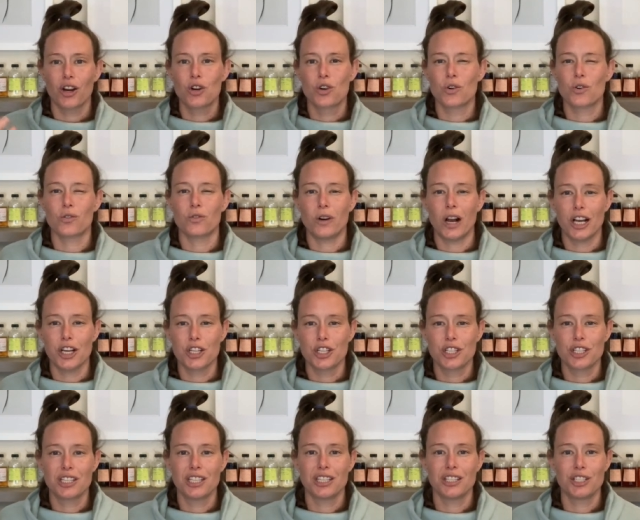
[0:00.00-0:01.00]

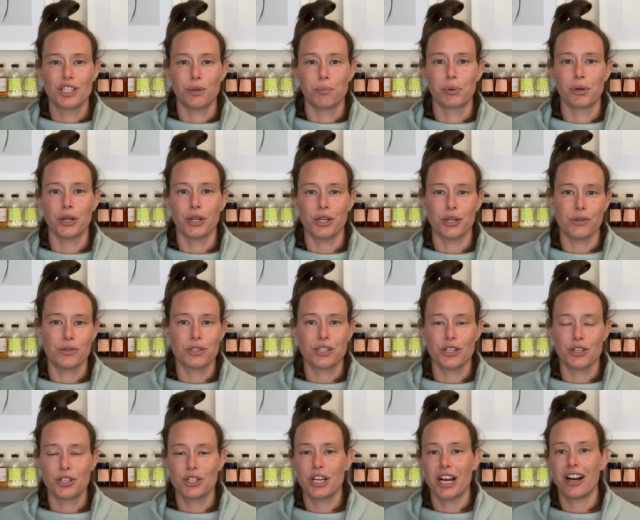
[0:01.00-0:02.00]
crushed to produce
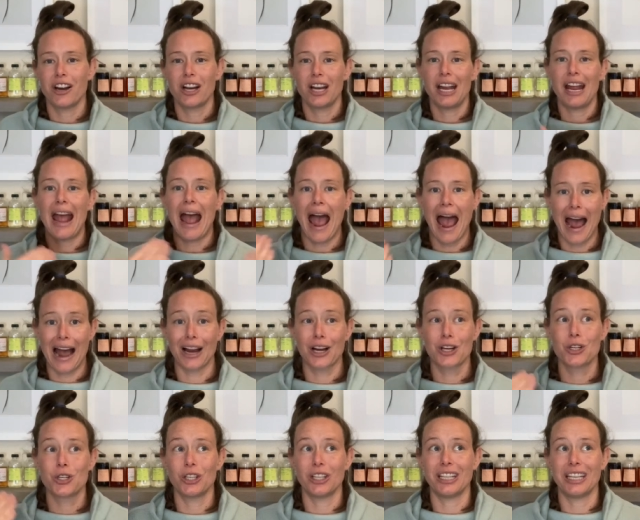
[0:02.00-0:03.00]
sherry
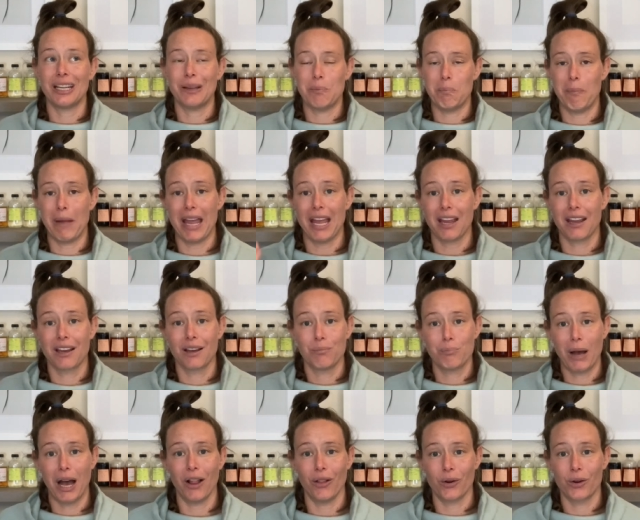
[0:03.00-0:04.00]
actually make
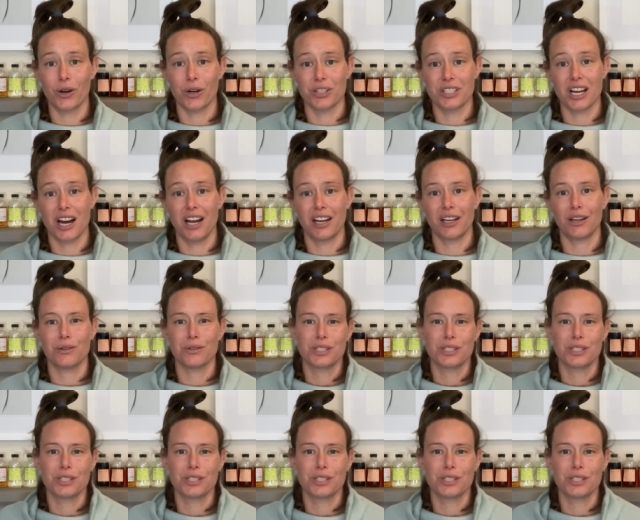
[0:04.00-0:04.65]
Palo Cortado.